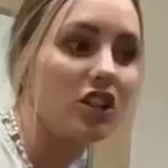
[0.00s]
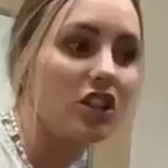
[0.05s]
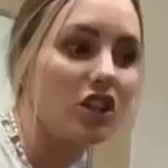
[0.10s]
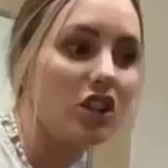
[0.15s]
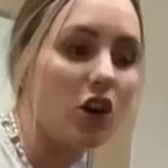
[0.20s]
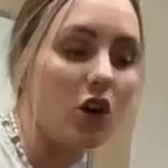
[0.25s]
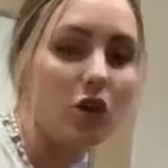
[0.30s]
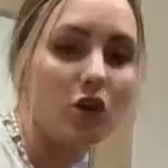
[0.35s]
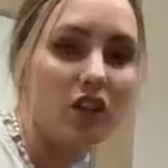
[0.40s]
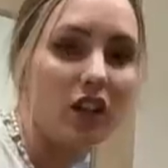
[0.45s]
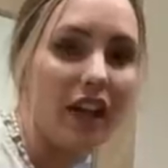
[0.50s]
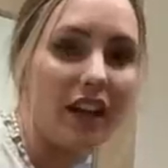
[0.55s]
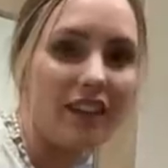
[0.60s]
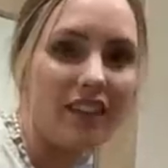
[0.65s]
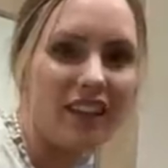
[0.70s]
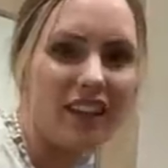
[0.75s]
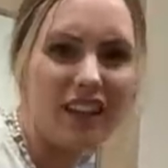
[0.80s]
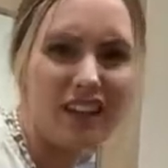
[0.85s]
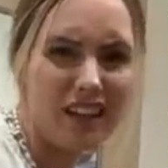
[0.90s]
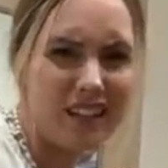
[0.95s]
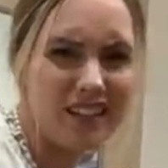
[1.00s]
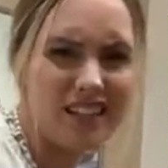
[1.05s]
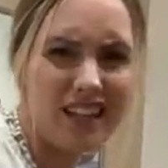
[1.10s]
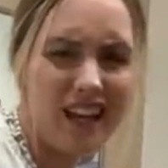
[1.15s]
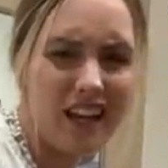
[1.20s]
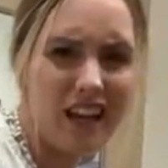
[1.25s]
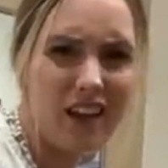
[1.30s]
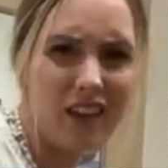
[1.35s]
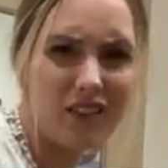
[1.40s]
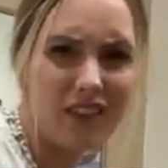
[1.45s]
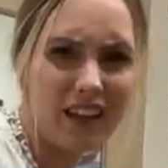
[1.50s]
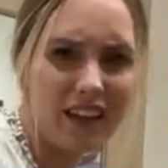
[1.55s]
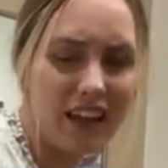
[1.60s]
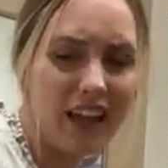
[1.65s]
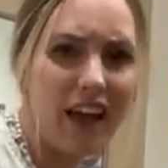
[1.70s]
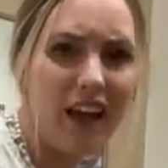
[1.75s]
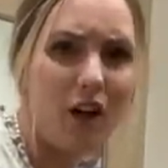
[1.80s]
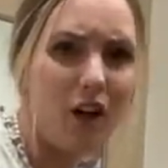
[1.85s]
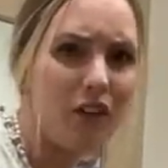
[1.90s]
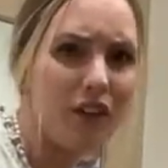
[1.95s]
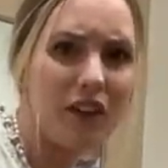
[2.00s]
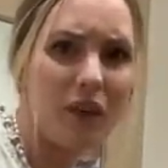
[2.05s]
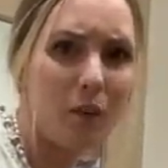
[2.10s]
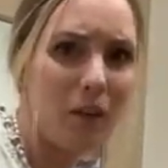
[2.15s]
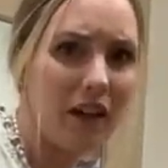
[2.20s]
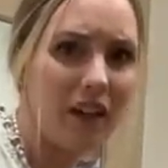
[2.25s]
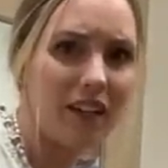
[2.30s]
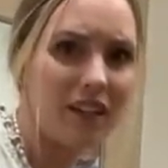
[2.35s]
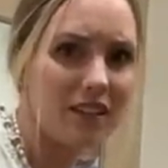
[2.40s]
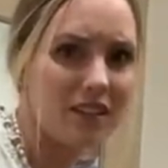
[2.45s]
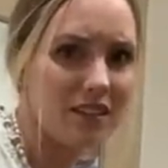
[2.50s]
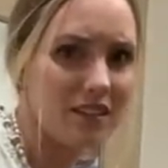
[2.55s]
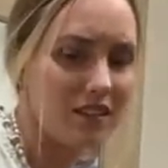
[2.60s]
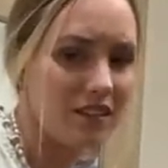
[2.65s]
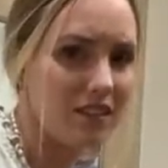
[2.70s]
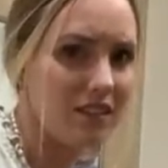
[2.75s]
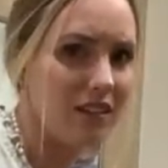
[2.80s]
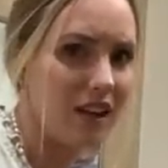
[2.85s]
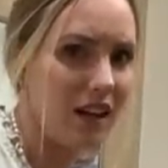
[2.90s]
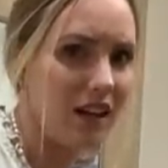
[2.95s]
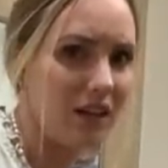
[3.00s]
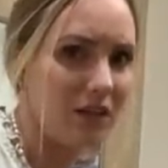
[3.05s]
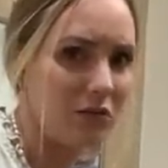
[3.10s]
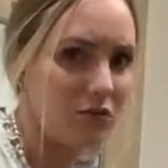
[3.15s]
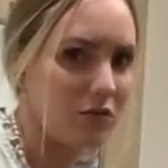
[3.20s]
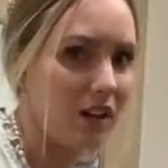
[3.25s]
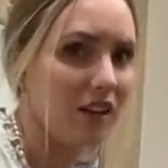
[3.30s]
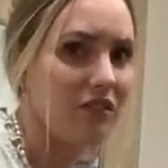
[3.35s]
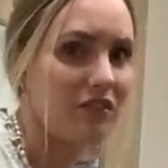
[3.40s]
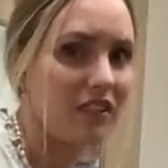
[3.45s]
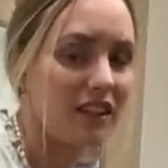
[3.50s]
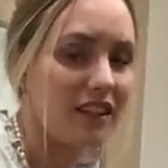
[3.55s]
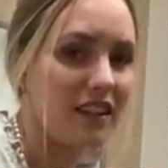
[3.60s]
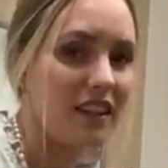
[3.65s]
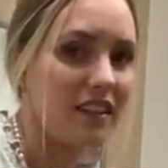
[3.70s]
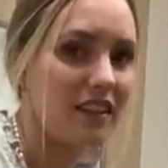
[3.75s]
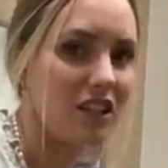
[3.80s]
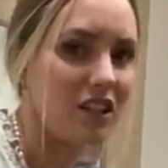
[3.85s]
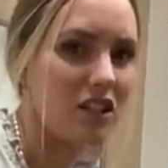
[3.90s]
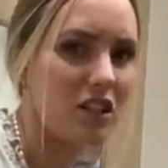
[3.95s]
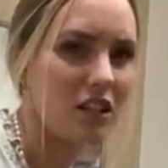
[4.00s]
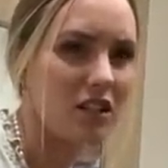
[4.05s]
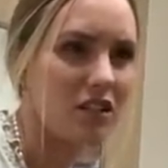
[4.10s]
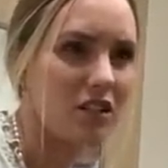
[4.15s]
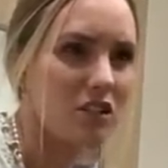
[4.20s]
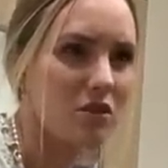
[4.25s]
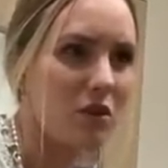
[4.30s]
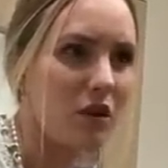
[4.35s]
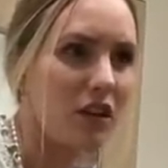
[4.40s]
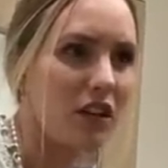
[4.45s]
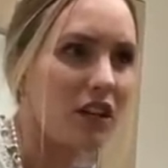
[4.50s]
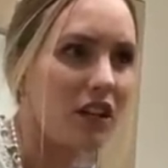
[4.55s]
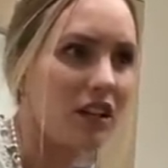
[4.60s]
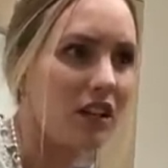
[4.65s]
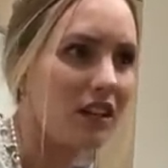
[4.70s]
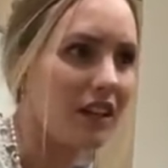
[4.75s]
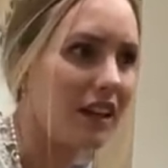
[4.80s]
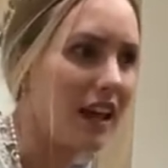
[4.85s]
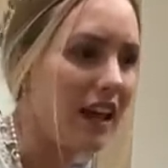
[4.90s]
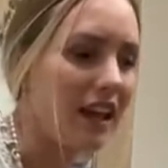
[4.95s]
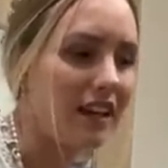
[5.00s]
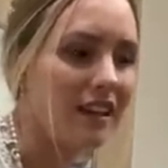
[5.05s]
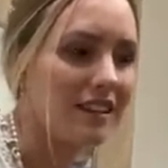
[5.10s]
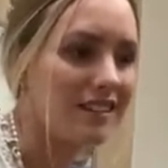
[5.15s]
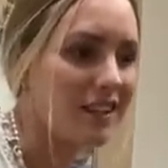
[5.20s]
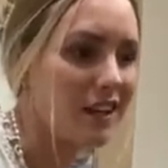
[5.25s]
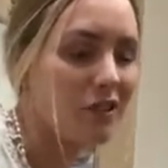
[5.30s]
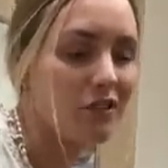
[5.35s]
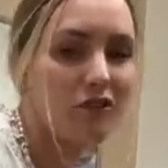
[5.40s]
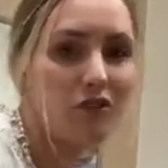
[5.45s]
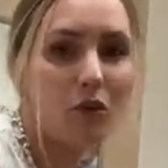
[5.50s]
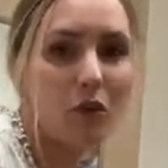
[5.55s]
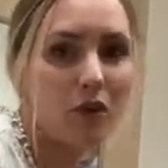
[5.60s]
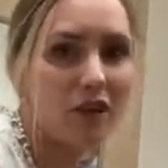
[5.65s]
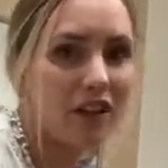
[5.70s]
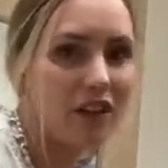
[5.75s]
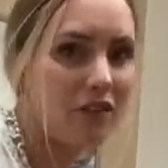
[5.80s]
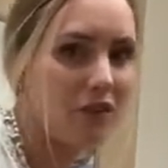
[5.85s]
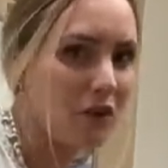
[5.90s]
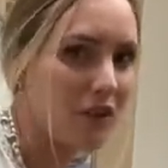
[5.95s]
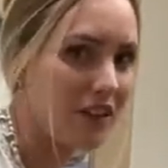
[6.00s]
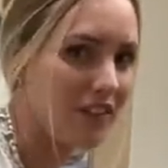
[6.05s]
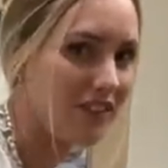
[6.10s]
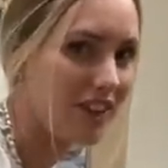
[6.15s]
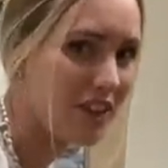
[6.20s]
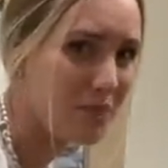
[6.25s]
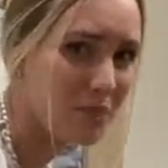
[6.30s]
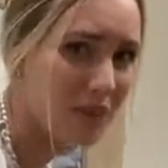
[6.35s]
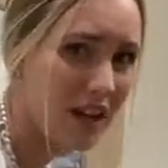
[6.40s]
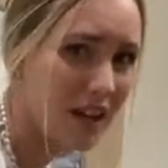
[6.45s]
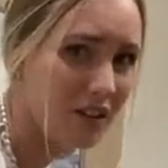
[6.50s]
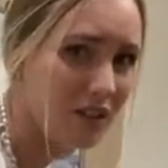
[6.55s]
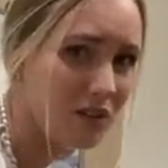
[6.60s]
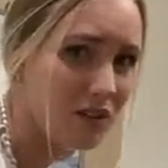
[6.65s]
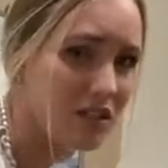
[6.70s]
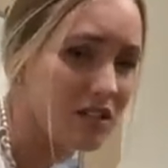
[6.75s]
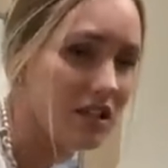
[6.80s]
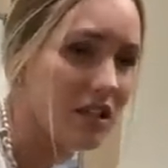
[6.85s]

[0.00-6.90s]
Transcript: you know, I think as a help, like a healthy weight, Um, roughly that the doctors want you to gain is like forty, forty-five pounds.